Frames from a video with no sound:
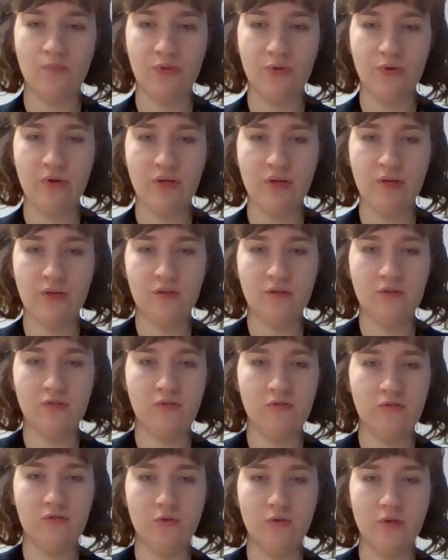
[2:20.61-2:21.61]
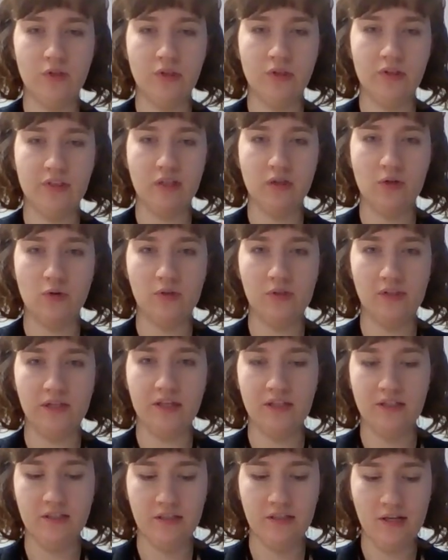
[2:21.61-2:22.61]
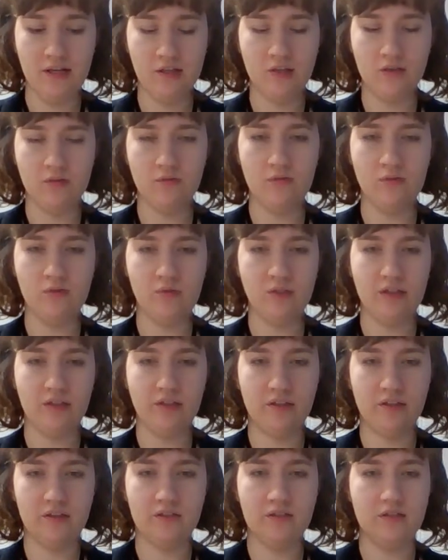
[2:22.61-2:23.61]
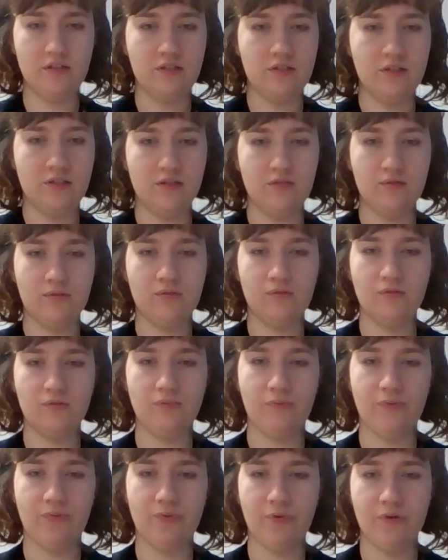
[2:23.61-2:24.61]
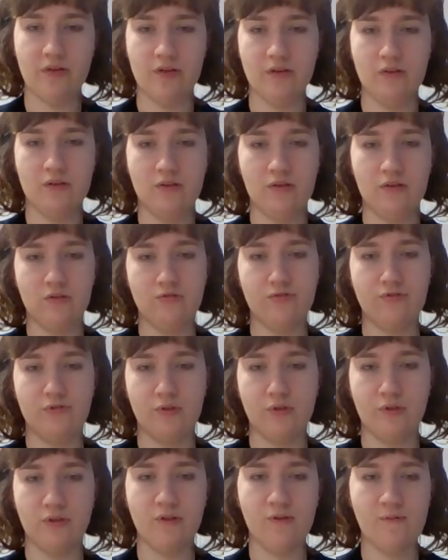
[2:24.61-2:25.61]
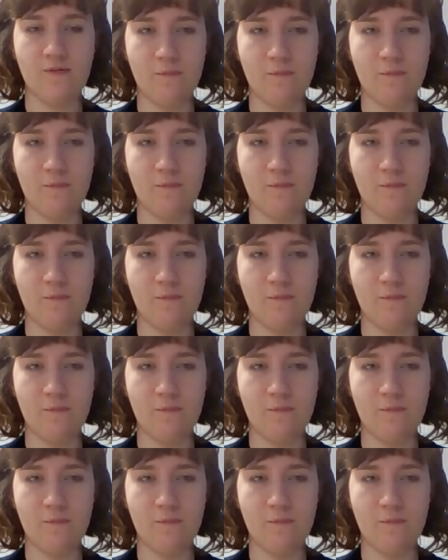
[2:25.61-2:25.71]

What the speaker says: 3, 4, then whole hand, 1, 2, 3, 4.